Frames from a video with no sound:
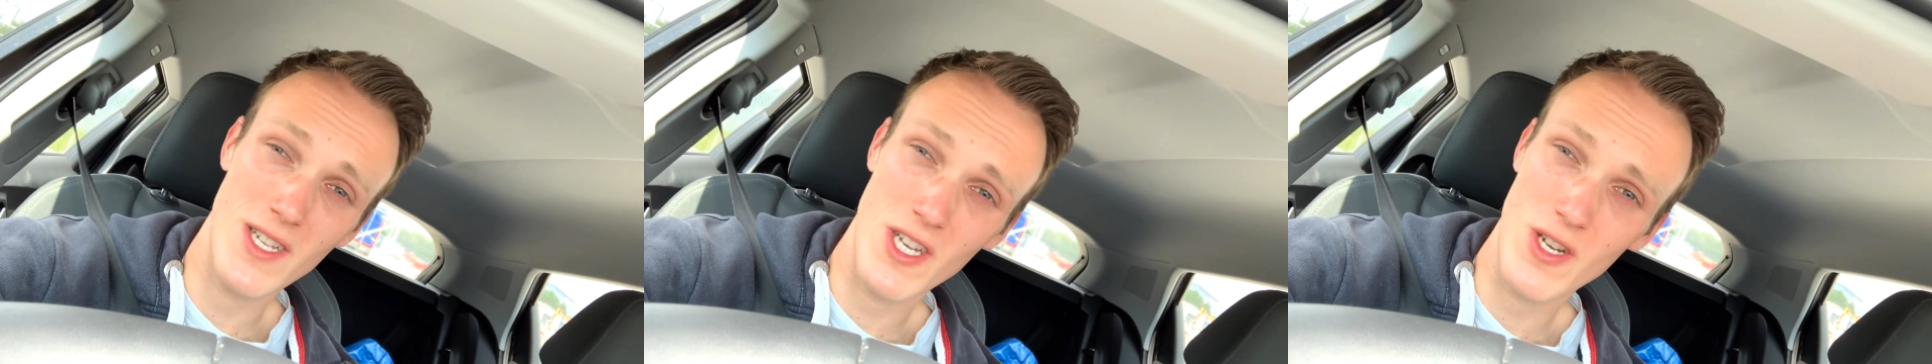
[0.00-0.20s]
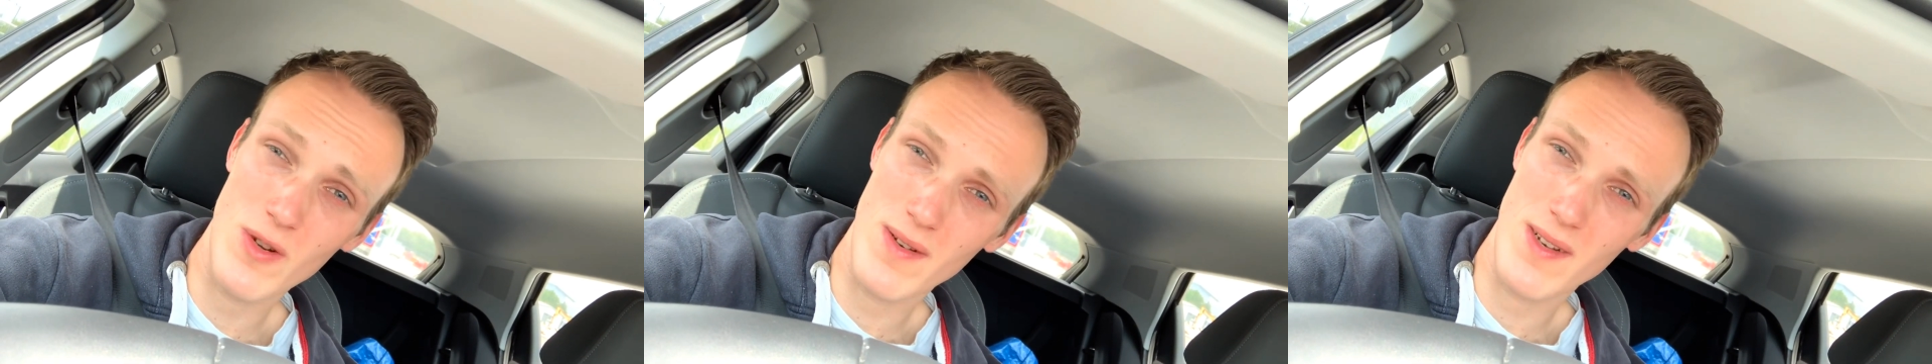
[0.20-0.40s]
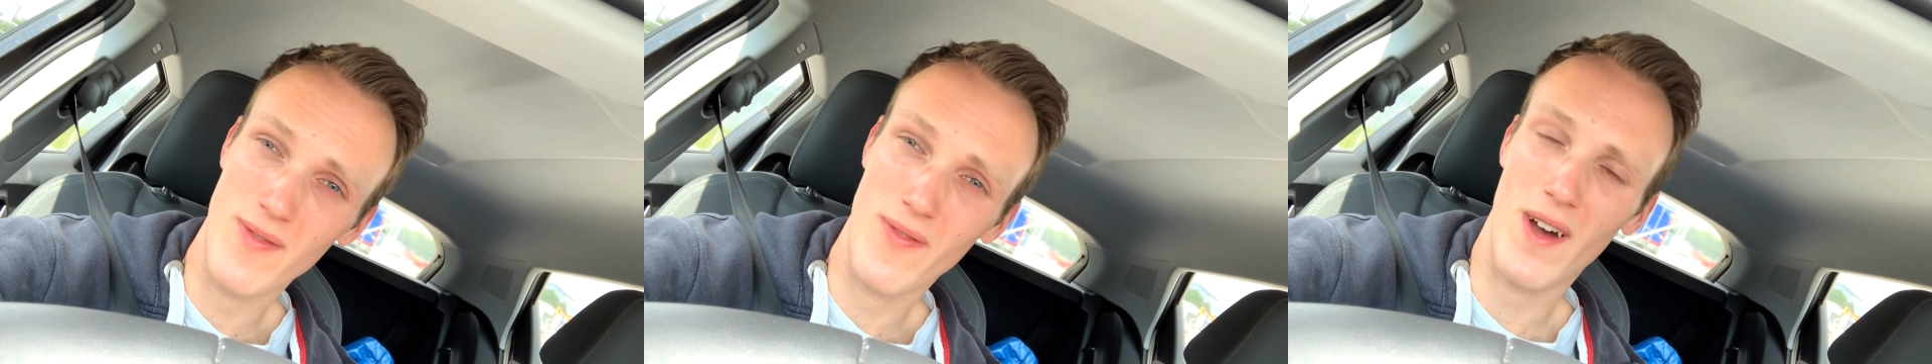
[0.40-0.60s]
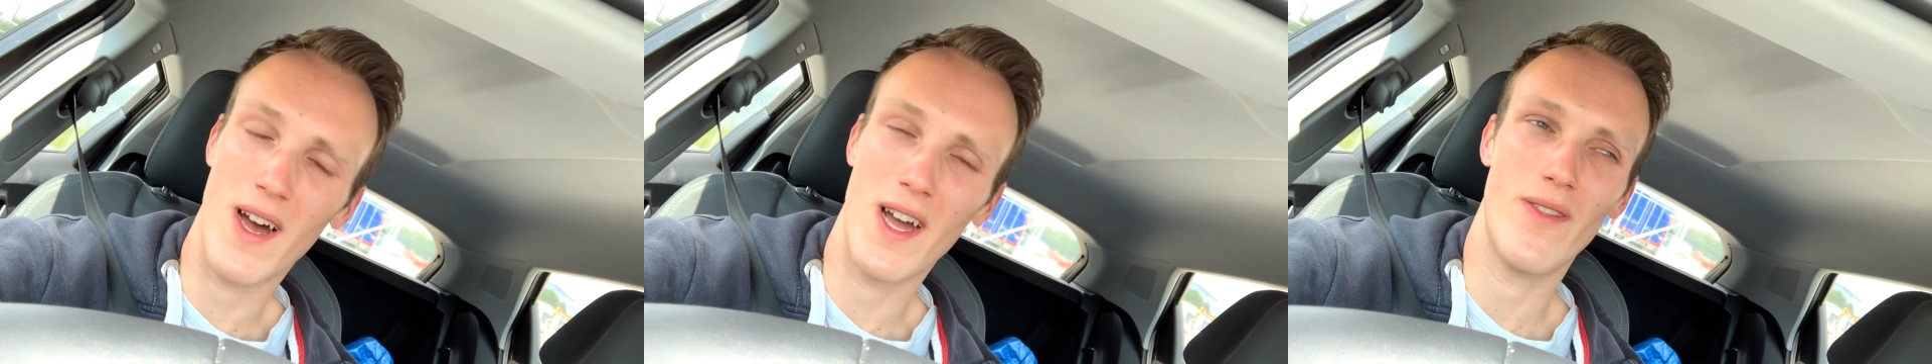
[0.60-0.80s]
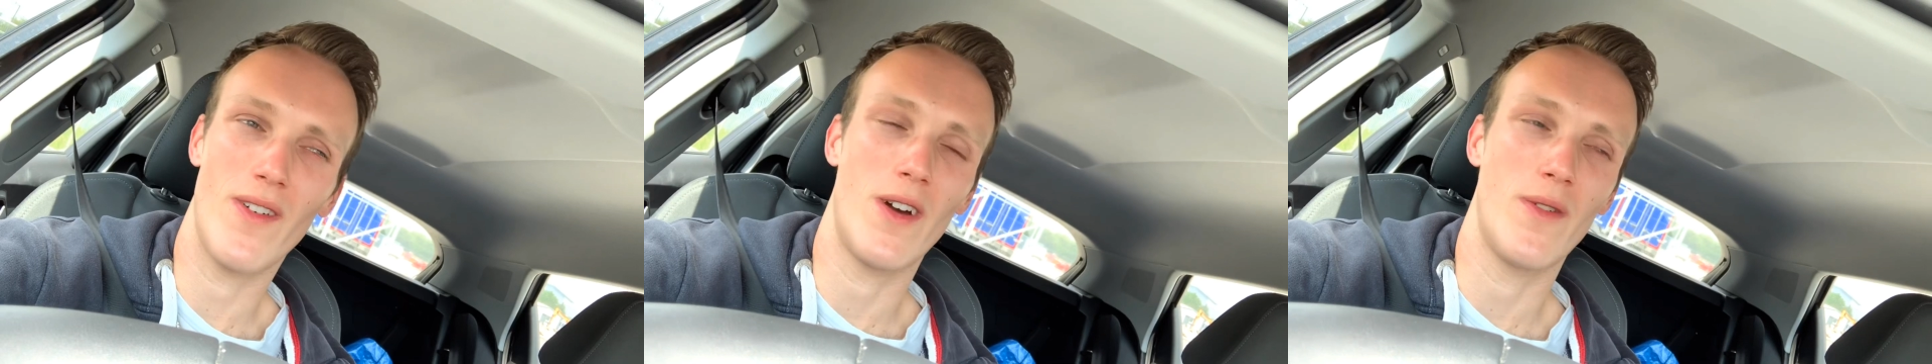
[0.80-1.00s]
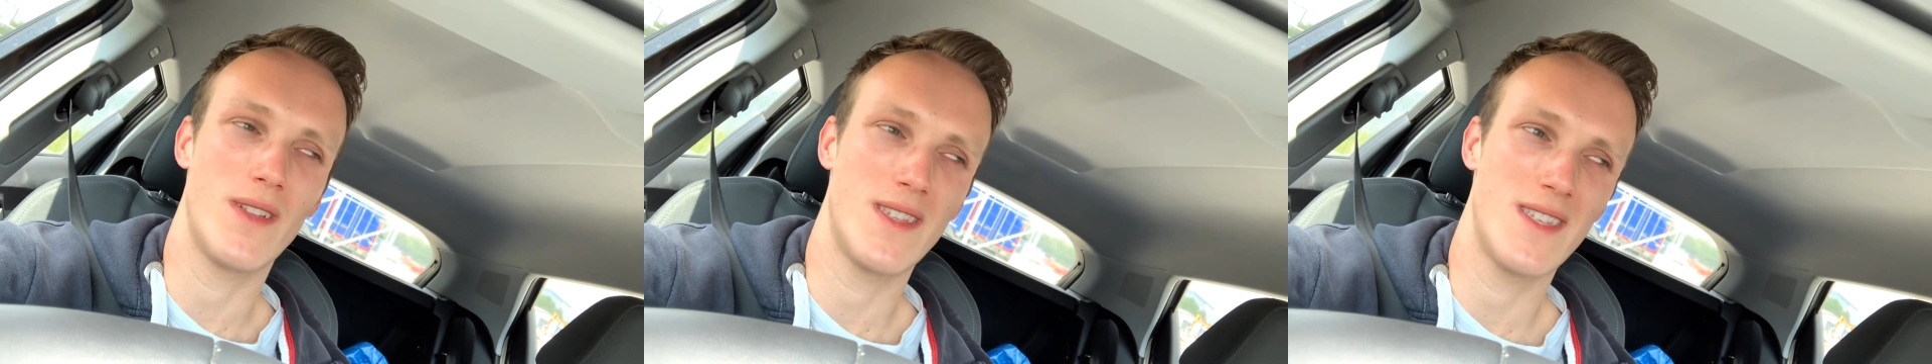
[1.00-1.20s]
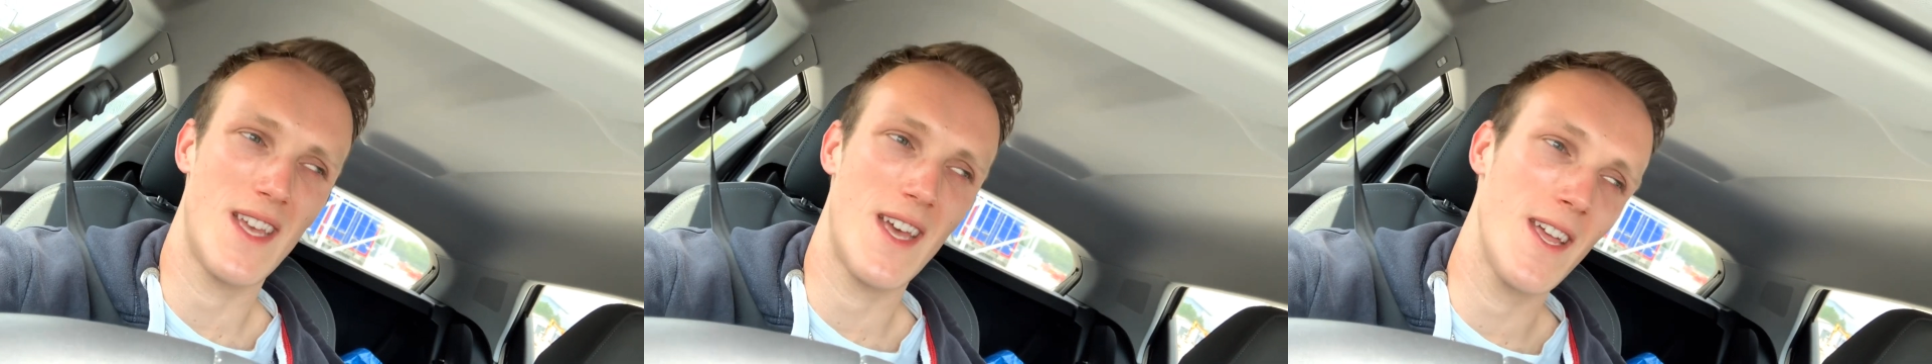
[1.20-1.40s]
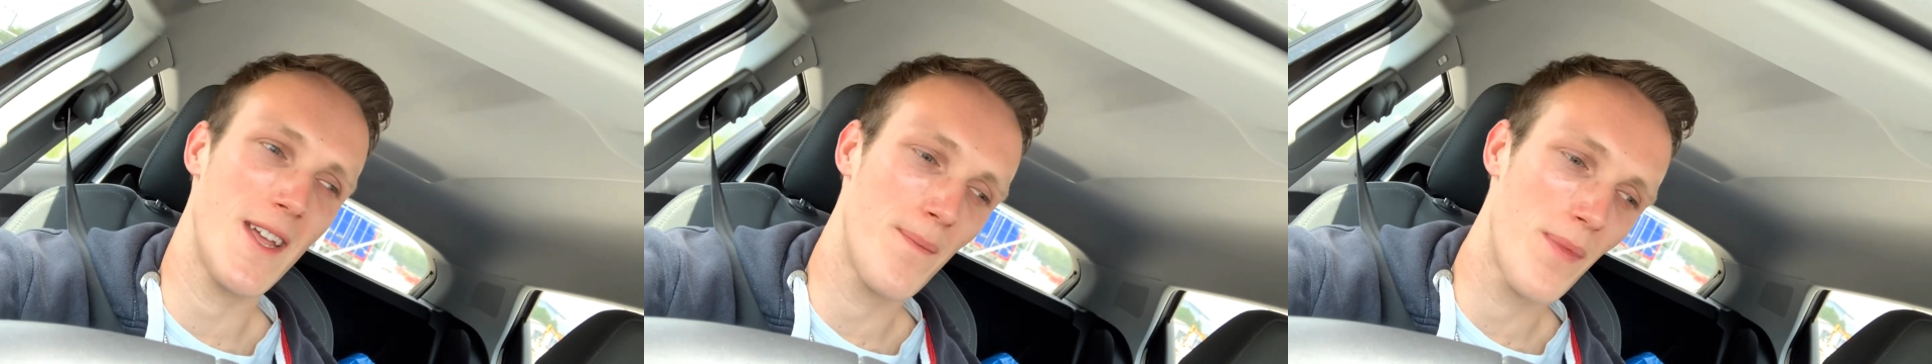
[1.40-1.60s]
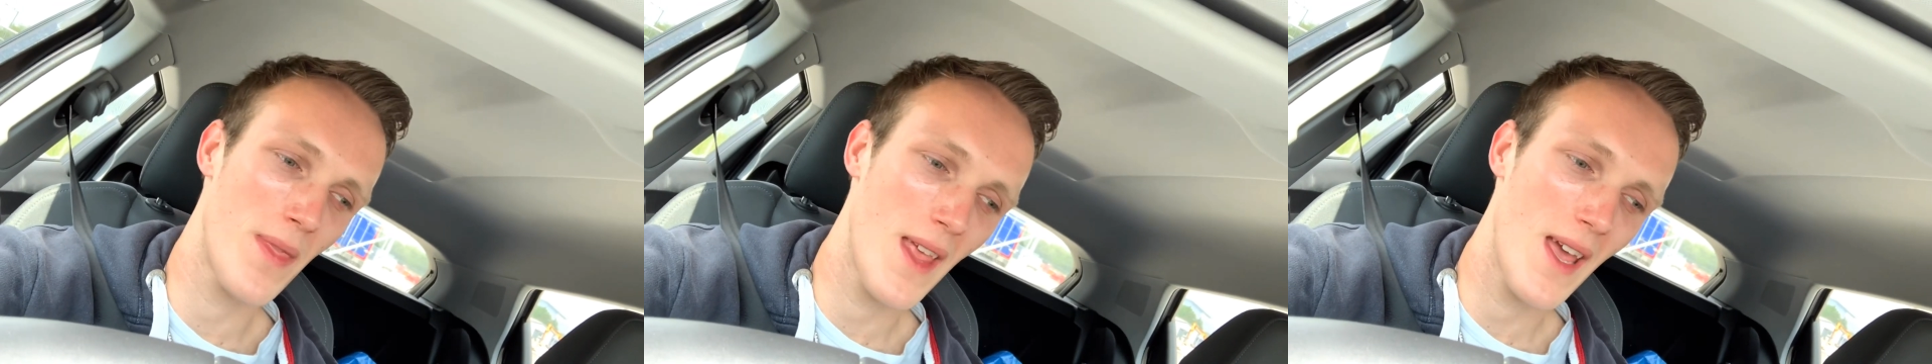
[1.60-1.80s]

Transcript: 2 and 5, I would say.